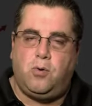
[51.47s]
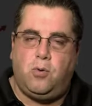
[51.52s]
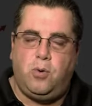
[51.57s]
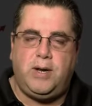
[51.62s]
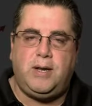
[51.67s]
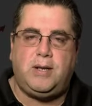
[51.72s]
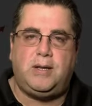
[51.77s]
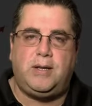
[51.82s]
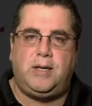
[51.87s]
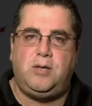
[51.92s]

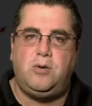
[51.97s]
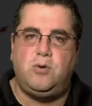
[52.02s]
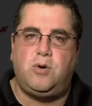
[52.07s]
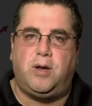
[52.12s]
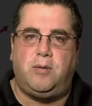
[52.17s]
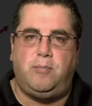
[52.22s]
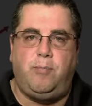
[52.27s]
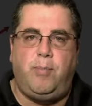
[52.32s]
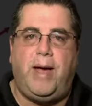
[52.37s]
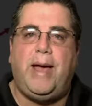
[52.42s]
quickly you
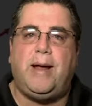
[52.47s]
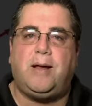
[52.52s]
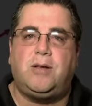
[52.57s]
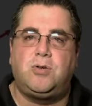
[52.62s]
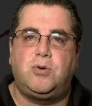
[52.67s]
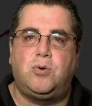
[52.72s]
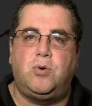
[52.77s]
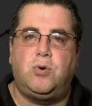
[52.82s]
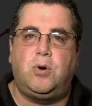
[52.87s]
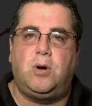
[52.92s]
can
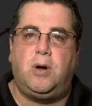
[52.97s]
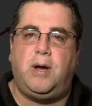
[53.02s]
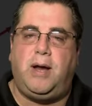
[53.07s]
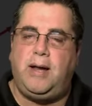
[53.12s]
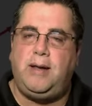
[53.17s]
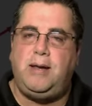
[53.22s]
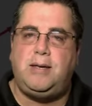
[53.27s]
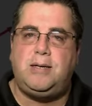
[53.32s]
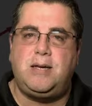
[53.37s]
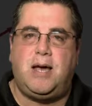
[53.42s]
backdoor
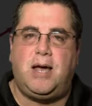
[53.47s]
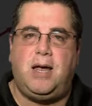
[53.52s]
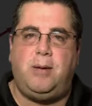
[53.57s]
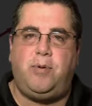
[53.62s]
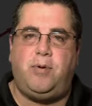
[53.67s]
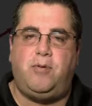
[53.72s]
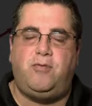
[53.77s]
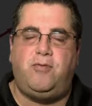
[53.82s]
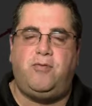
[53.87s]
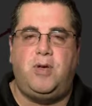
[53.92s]
any type
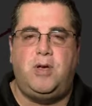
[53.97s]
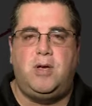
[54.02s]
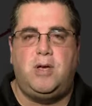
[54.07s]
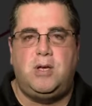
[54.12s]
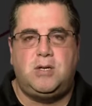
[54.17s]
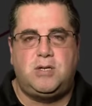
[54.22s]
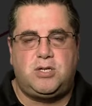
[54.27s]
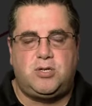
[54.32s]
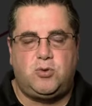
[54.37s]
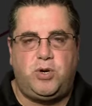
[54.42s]
of
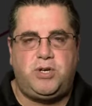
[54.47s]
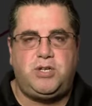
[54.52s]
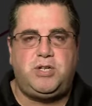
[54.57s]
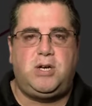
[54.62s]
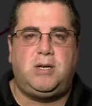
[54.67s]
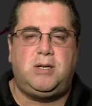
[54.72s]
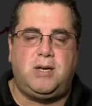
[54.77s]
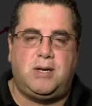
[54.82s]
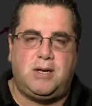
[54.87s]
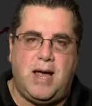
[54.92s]

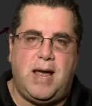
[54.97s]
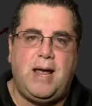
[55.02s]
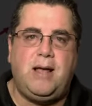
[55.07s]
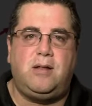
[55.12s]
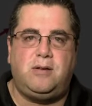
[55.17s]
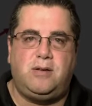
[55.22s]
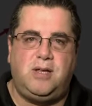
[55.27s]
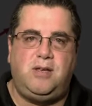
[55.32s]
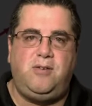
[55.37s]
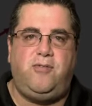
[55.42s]
switching
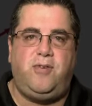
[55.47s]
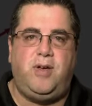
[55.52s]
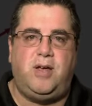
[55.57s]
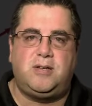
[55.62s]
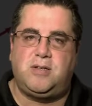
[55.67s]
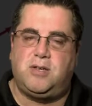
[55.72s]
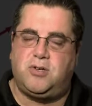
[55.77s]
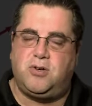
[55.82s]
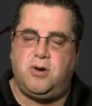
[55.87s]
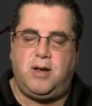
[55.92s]
denial
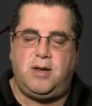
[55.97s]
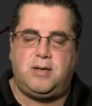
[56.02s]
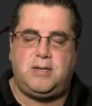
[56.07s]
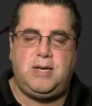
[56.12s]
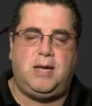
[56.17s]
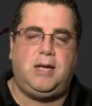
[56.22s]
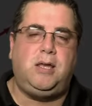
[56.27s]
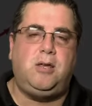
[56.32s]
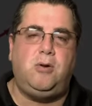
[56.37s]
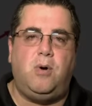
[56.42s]
defense to try to
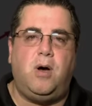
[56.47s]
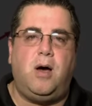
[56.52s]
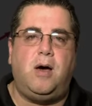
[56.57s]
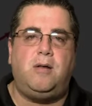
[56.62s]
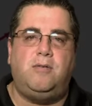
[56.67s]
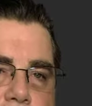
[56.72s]
take you out